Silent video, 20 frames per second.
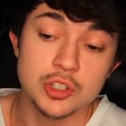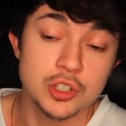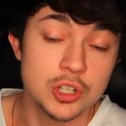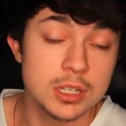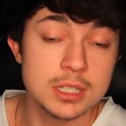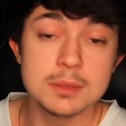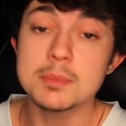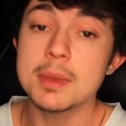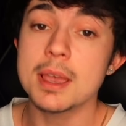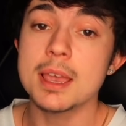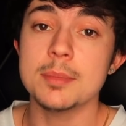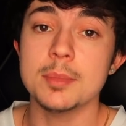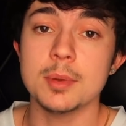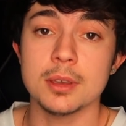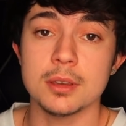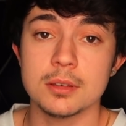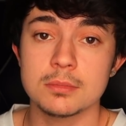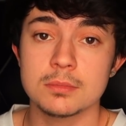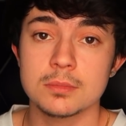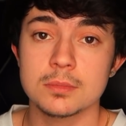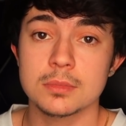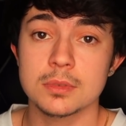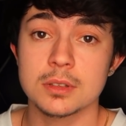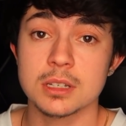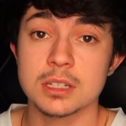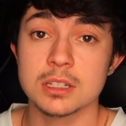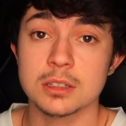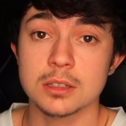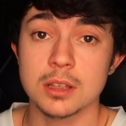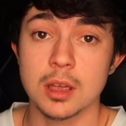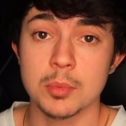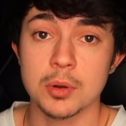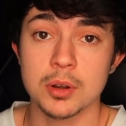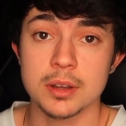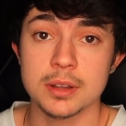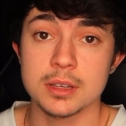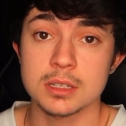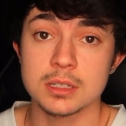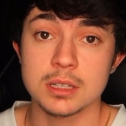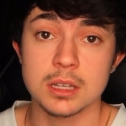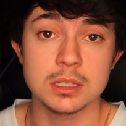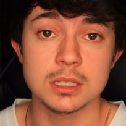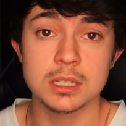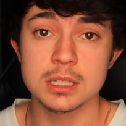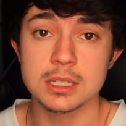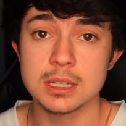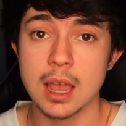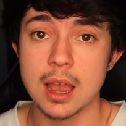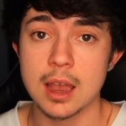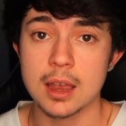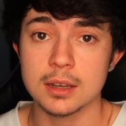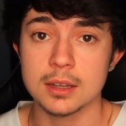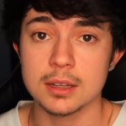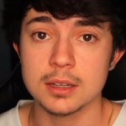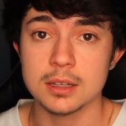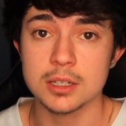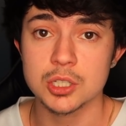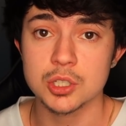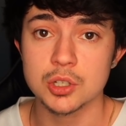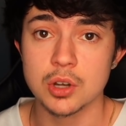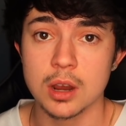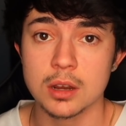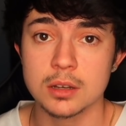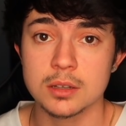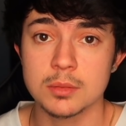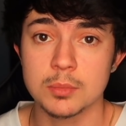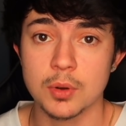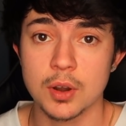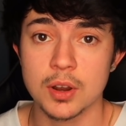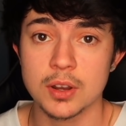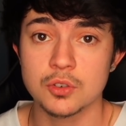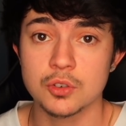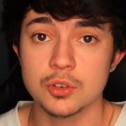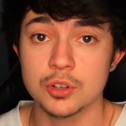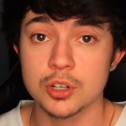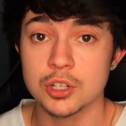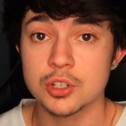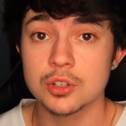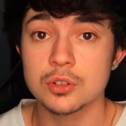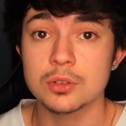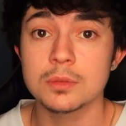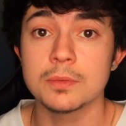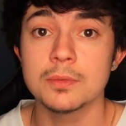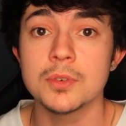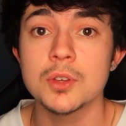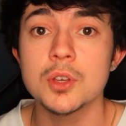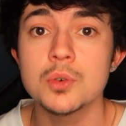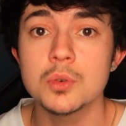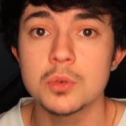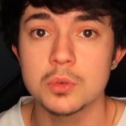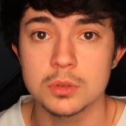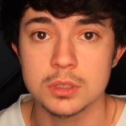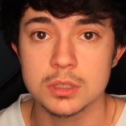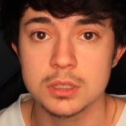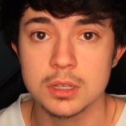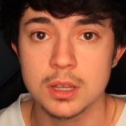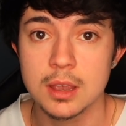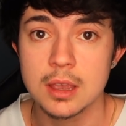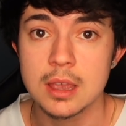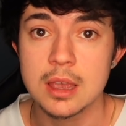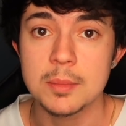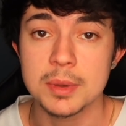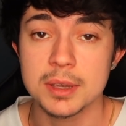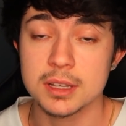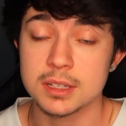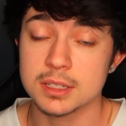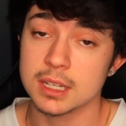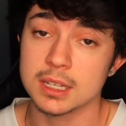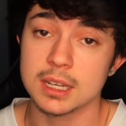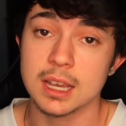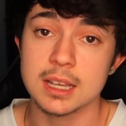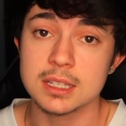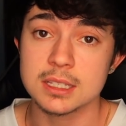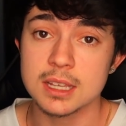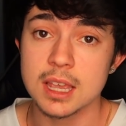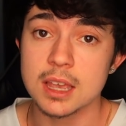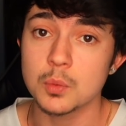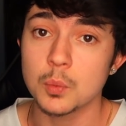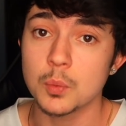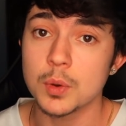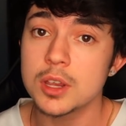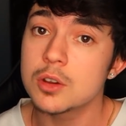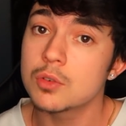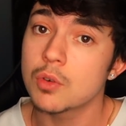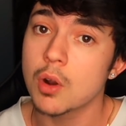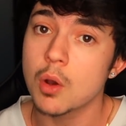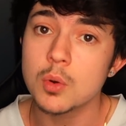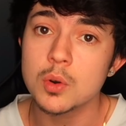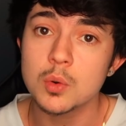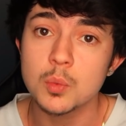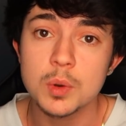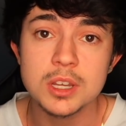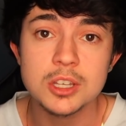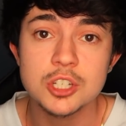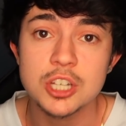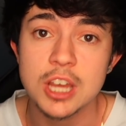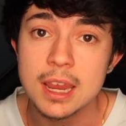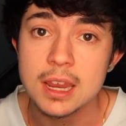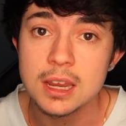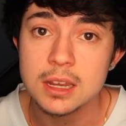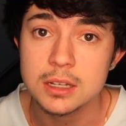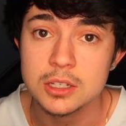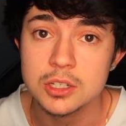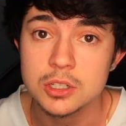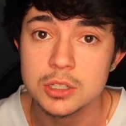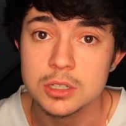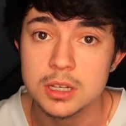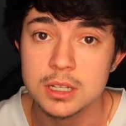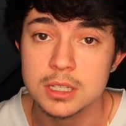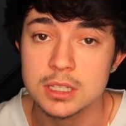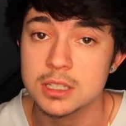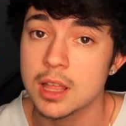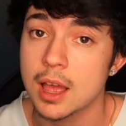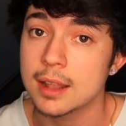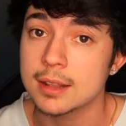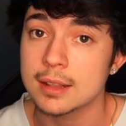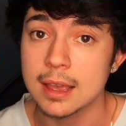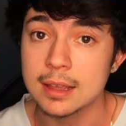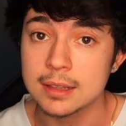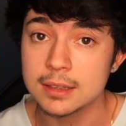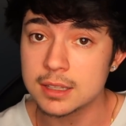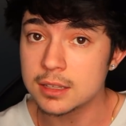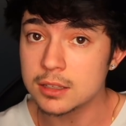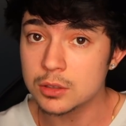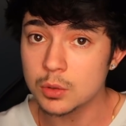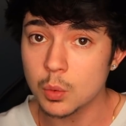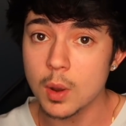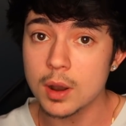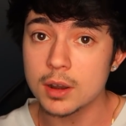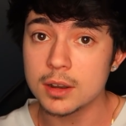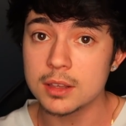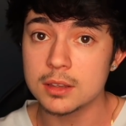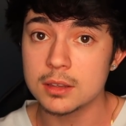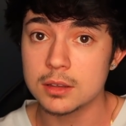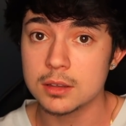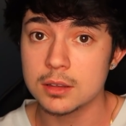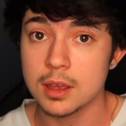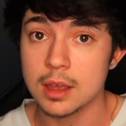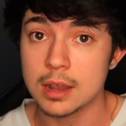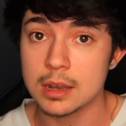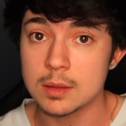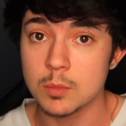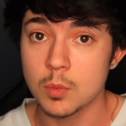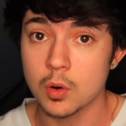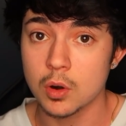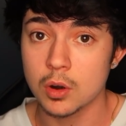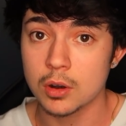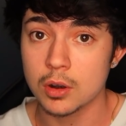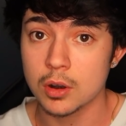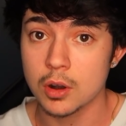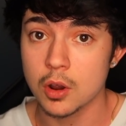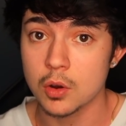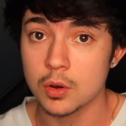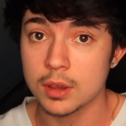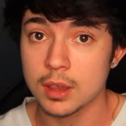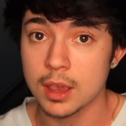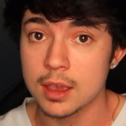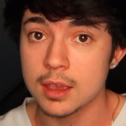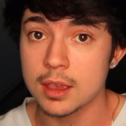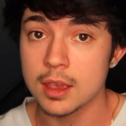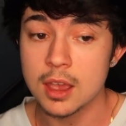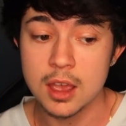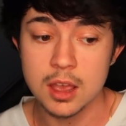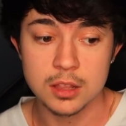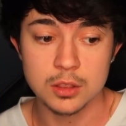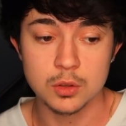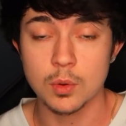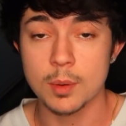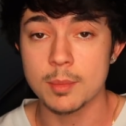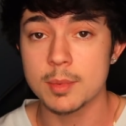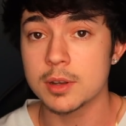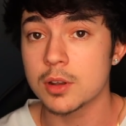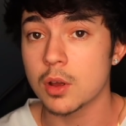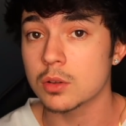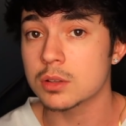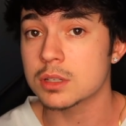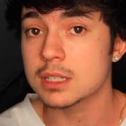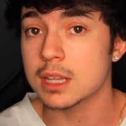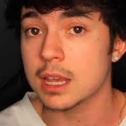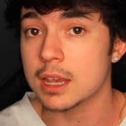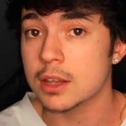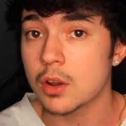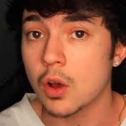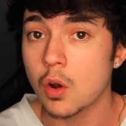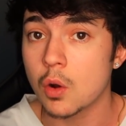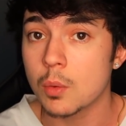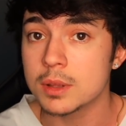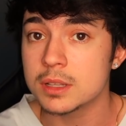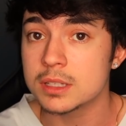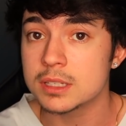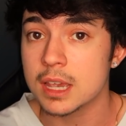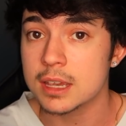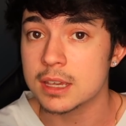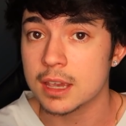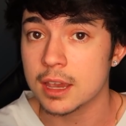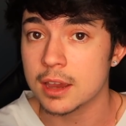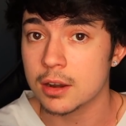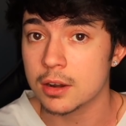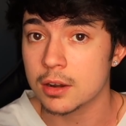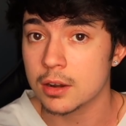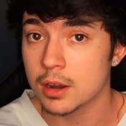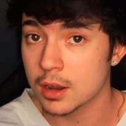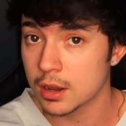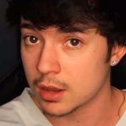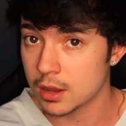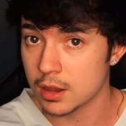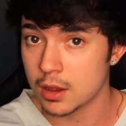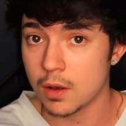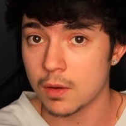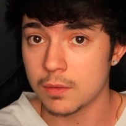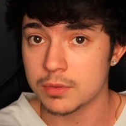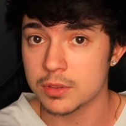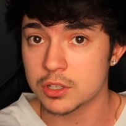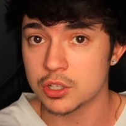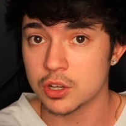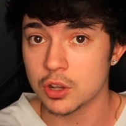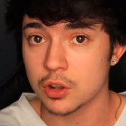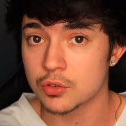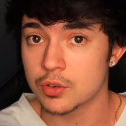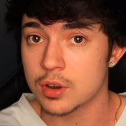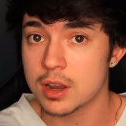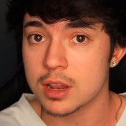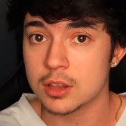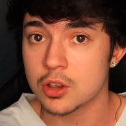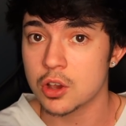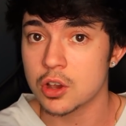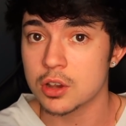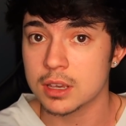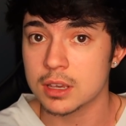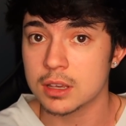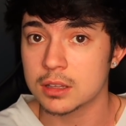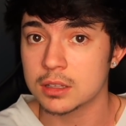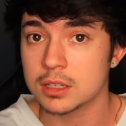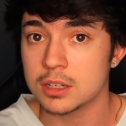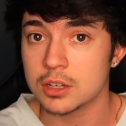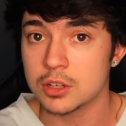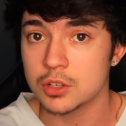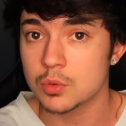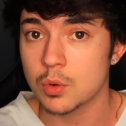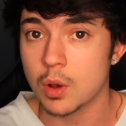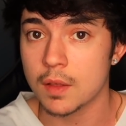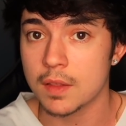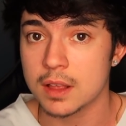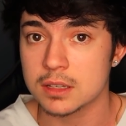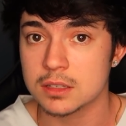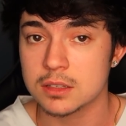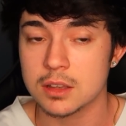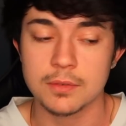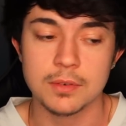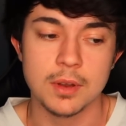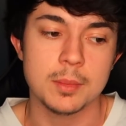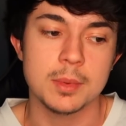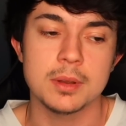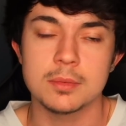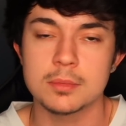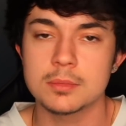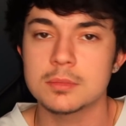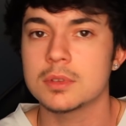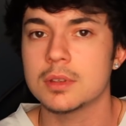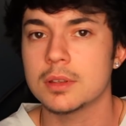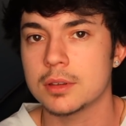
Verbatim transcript: Just maybe the celebrities and society is trying to break traditional views because like i said we grow and we change it's not 1920 anymore okay the women don't stay at home and take care of the children and cook and clean and do all that stuff i mean